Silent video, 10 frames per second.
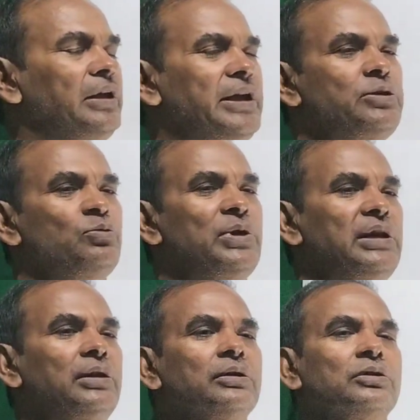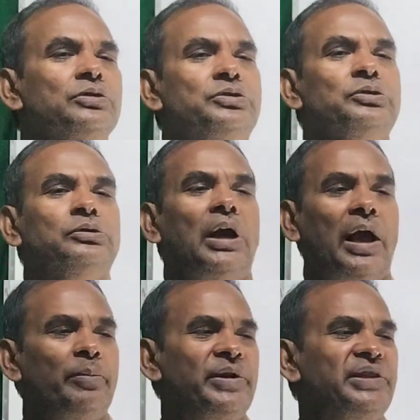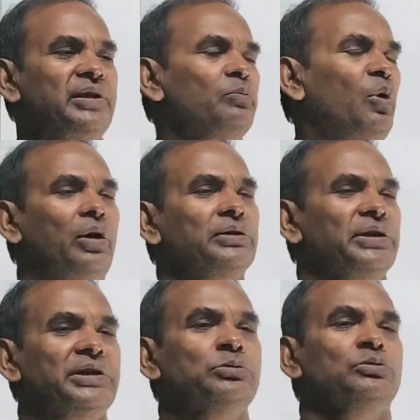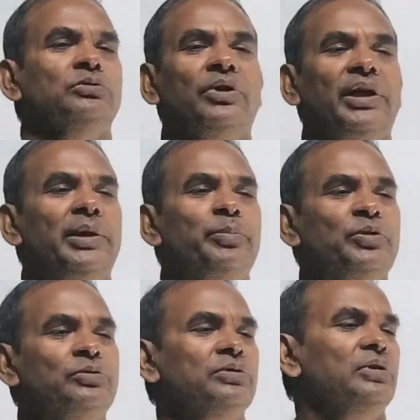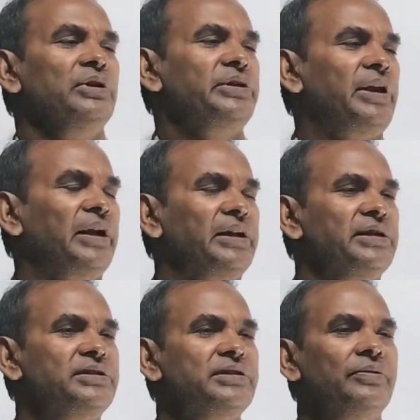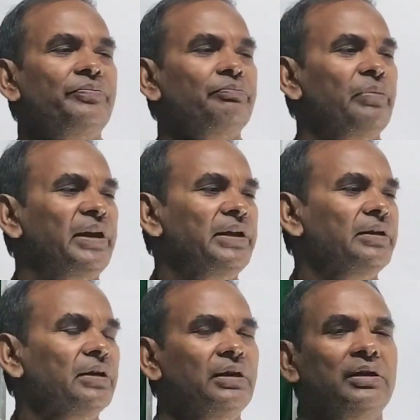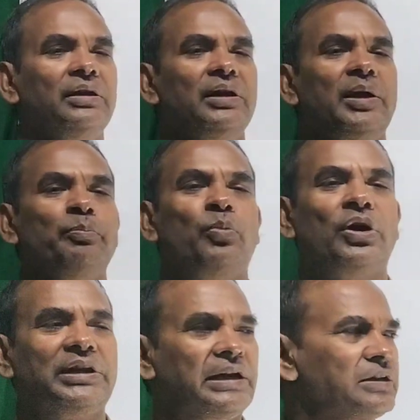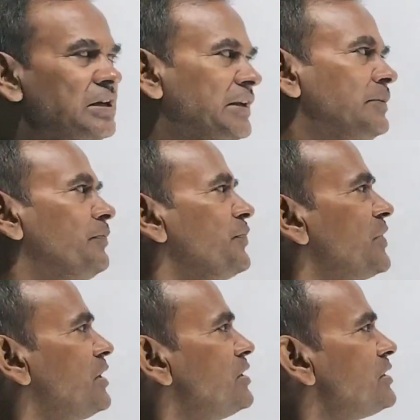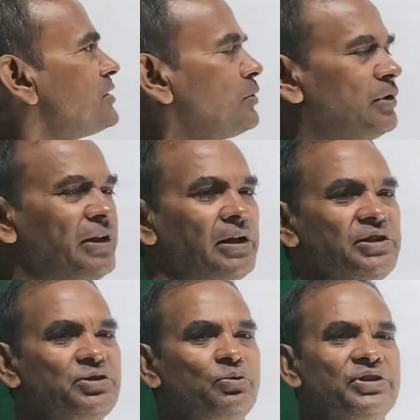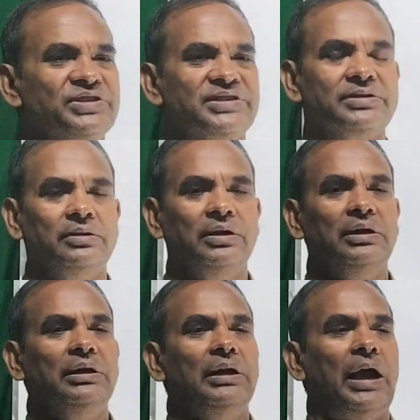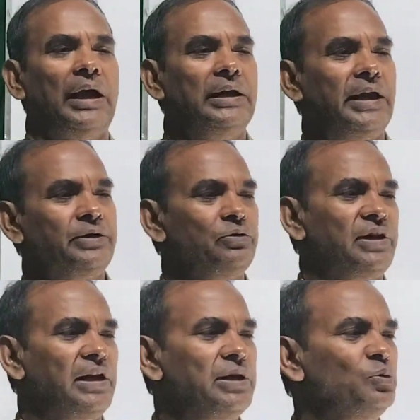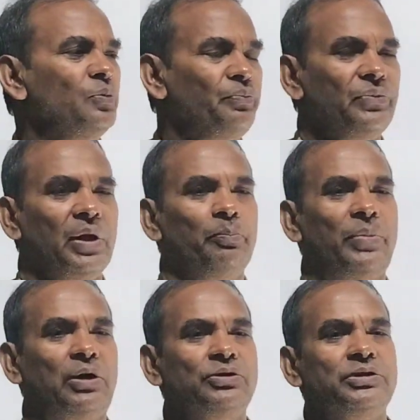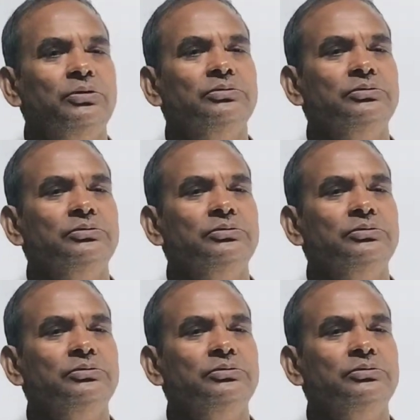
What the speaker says: it will do everything for you if you take it very importantly. So dear students, I like to tell you about